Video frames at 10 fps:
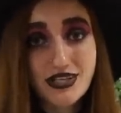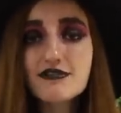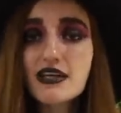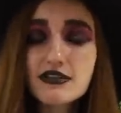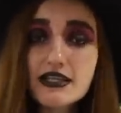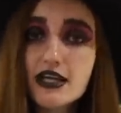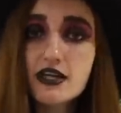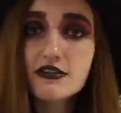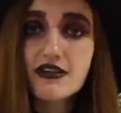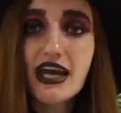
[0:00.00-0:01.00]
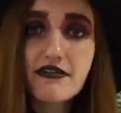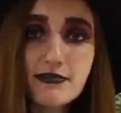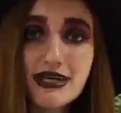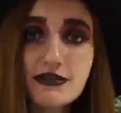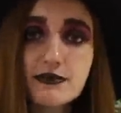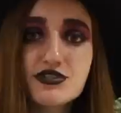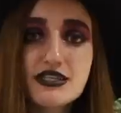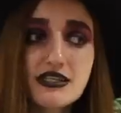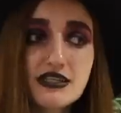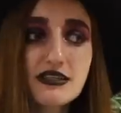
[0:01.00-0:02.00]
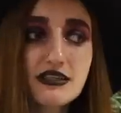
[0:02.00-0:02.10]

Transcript: I've never let go of the heavy metal music.